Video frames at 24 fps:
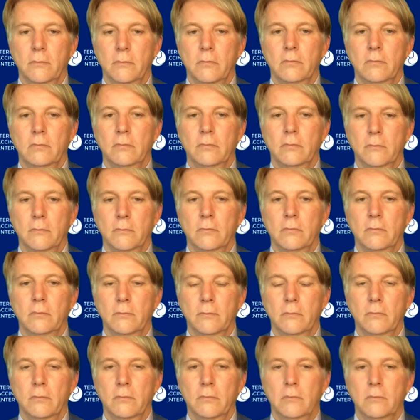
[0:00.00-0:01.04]

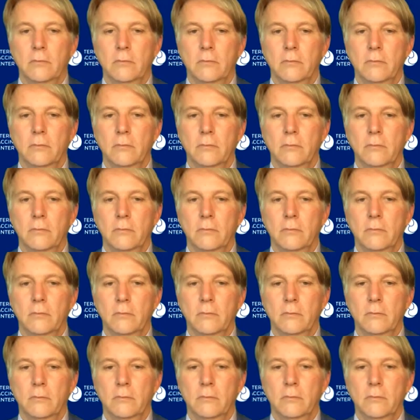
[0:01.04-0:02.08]

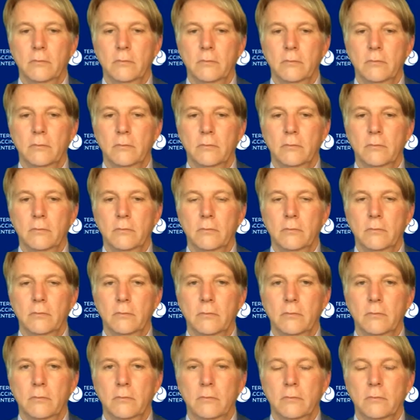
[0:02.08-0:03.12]

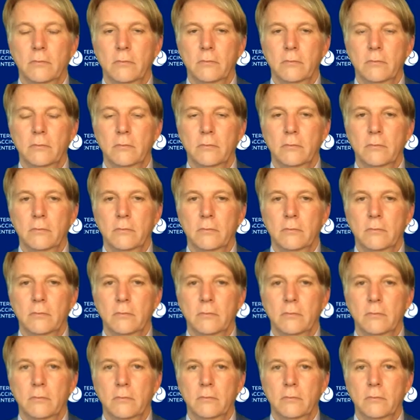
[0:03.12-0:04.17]

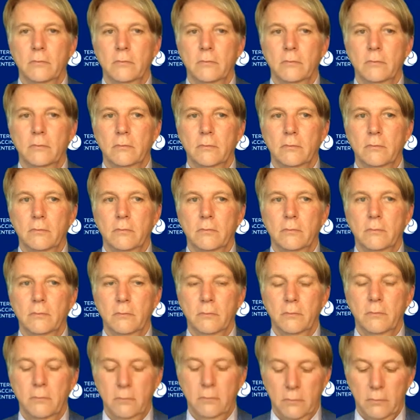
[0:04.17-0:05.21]

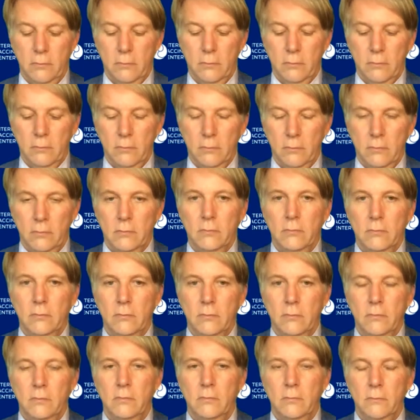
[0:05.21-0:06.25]

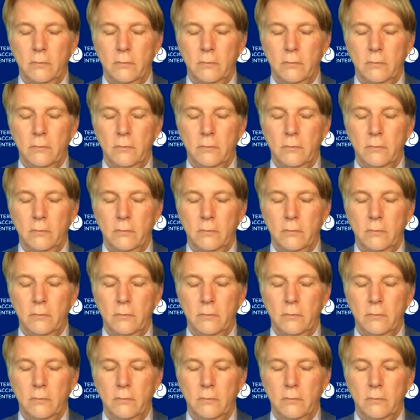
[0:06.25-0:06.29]
(not speaking)